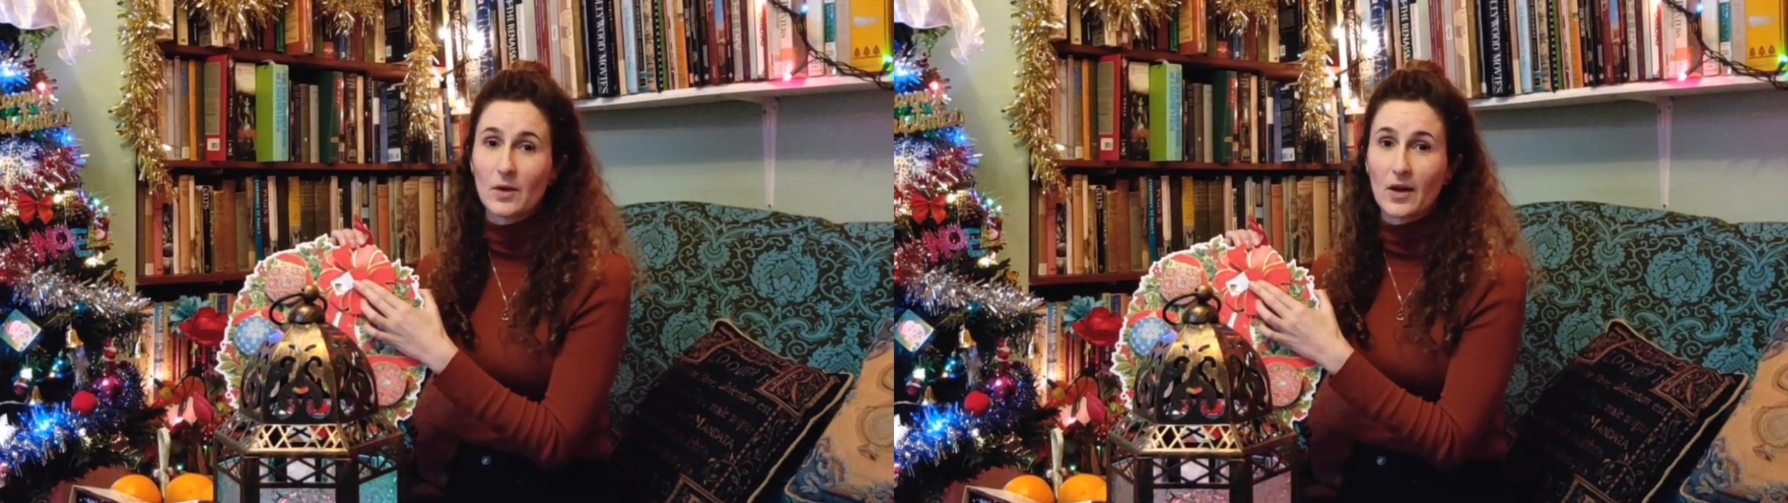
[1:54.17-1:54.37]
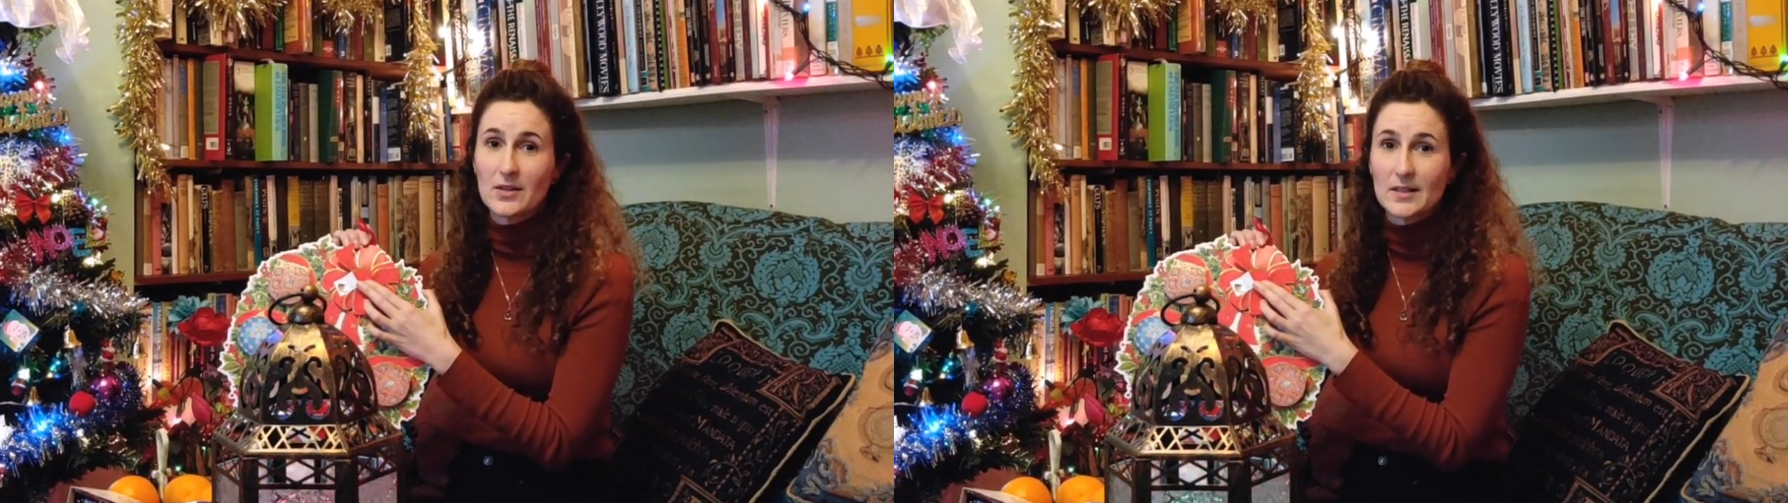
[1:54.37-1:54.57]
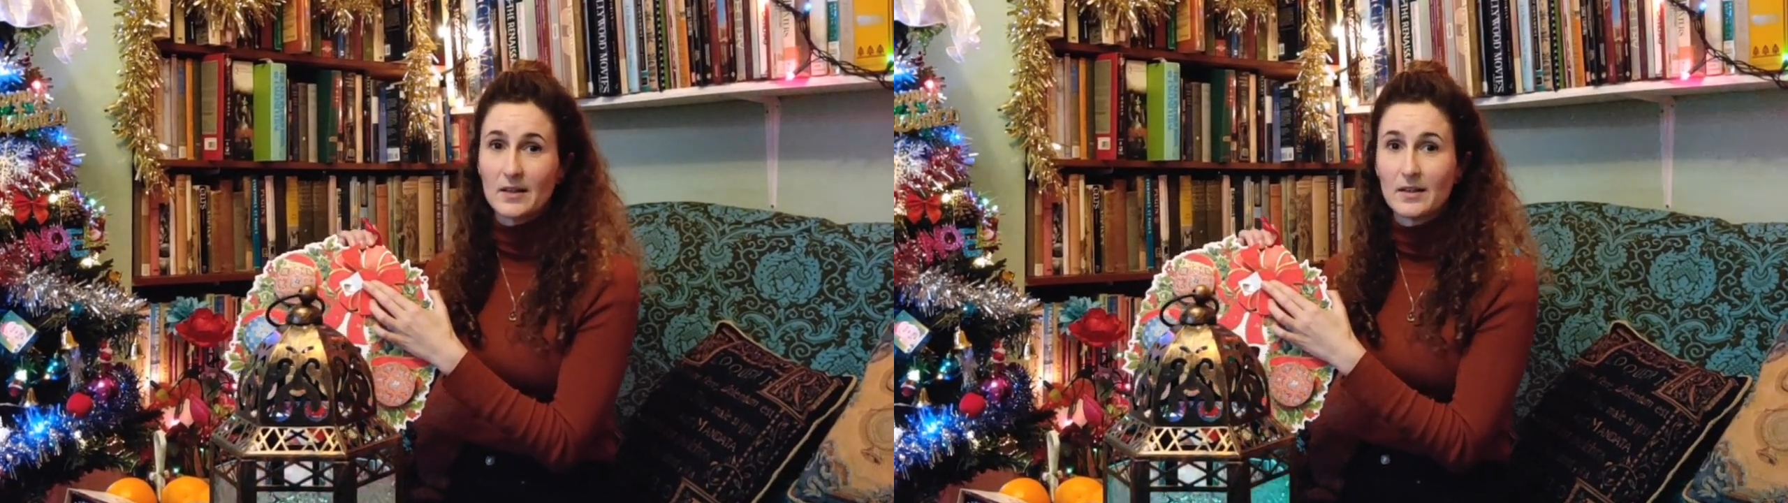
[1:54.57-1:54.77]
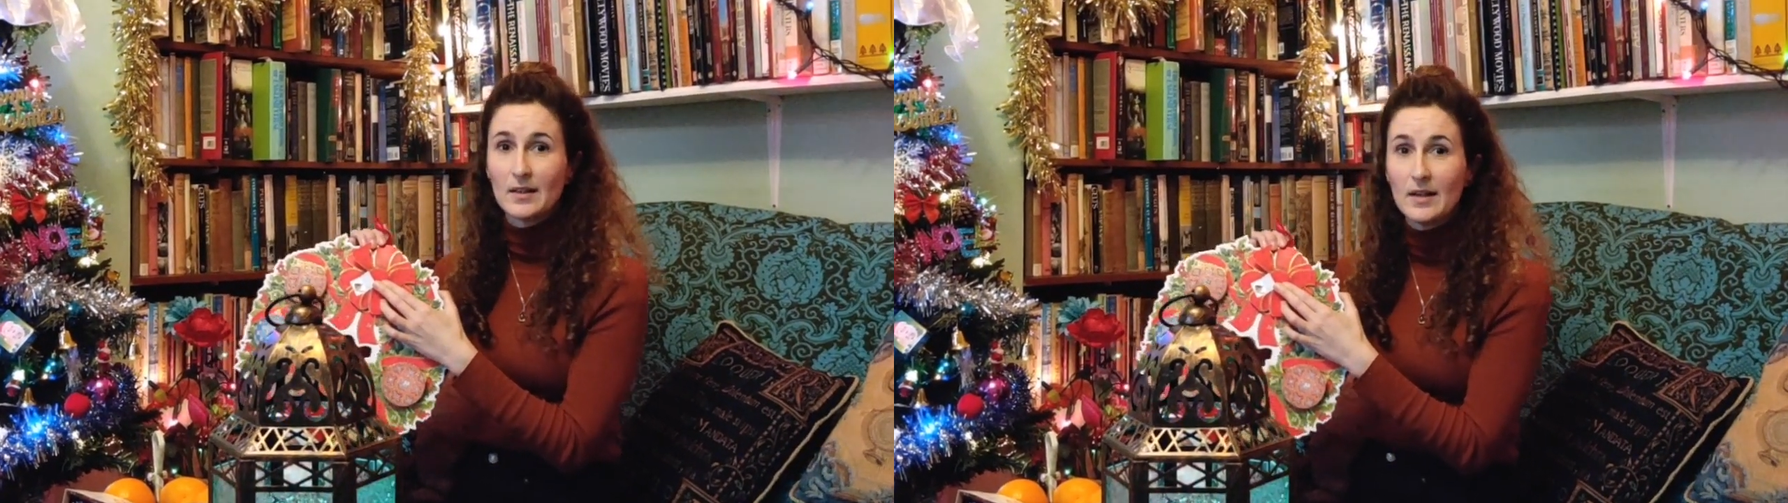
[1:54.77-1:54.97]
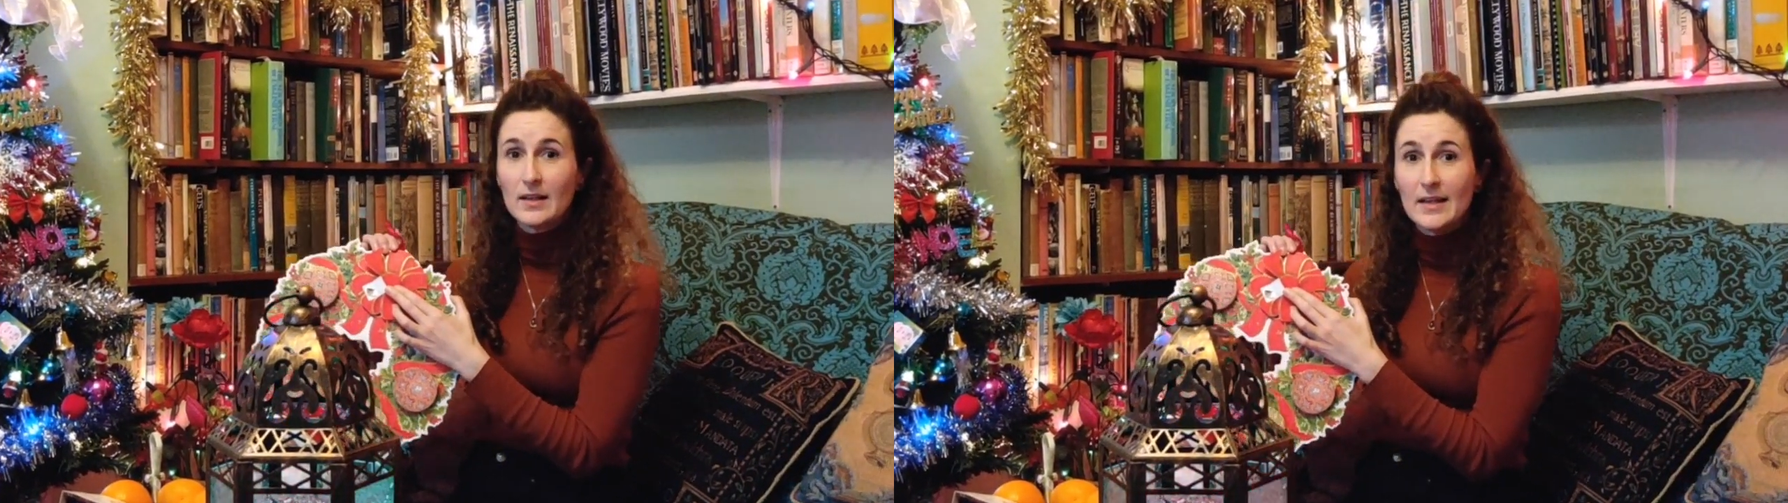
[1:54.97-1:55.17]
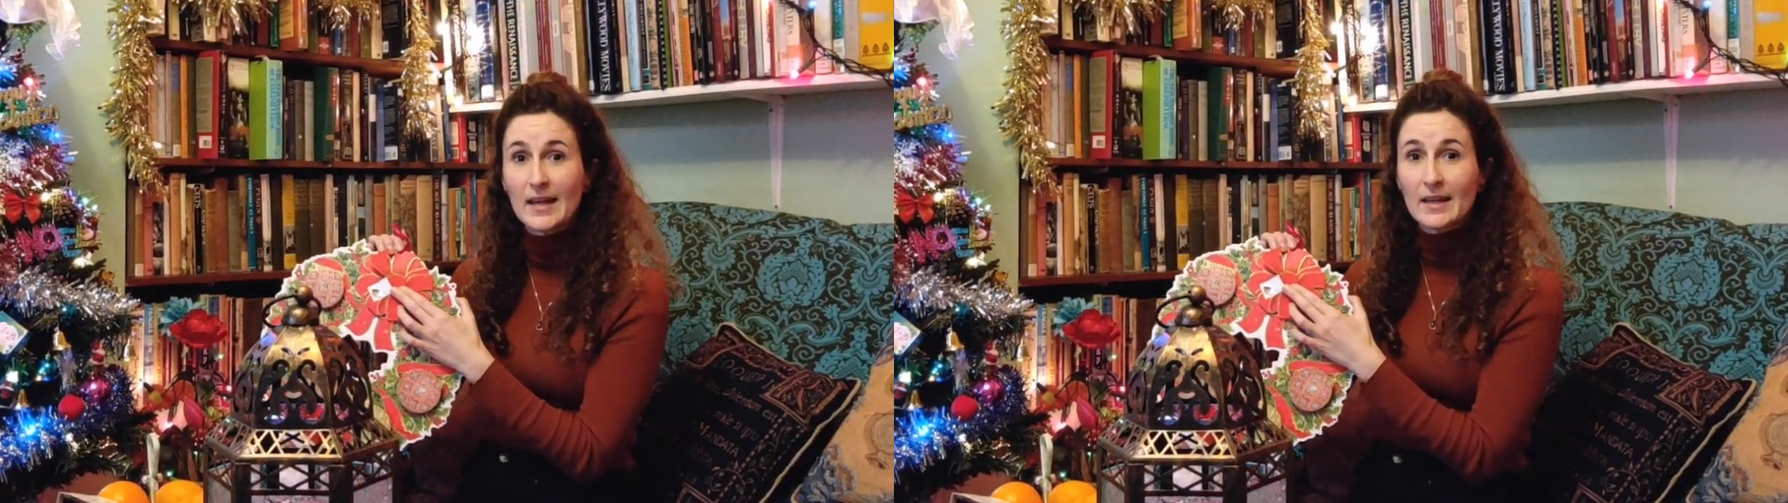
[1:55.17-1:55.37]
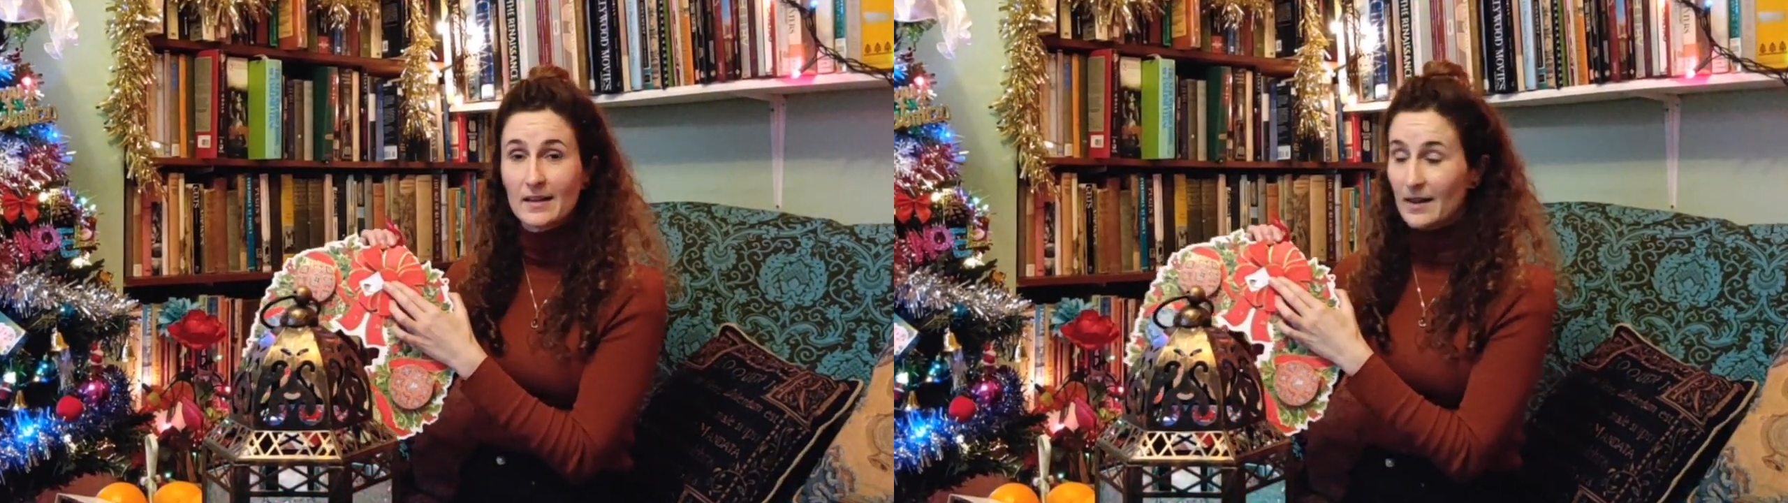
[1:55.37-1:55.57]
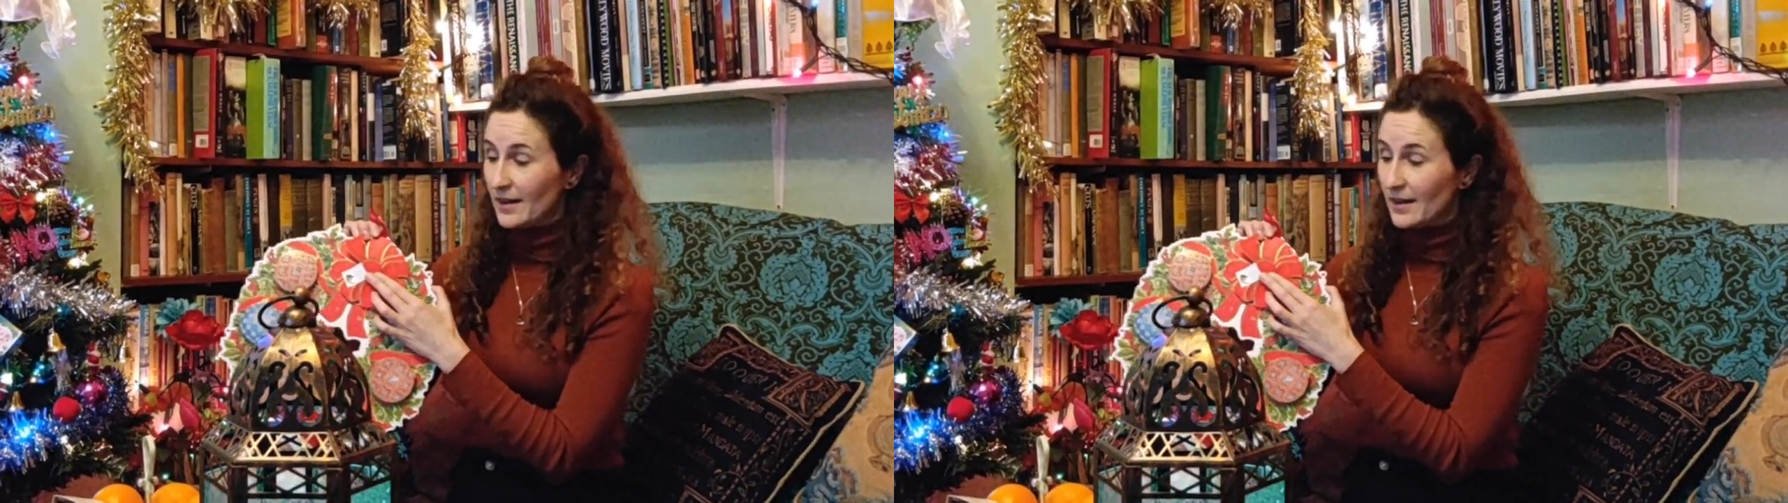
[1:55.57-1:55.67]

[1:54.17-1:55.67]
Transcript: were going to lick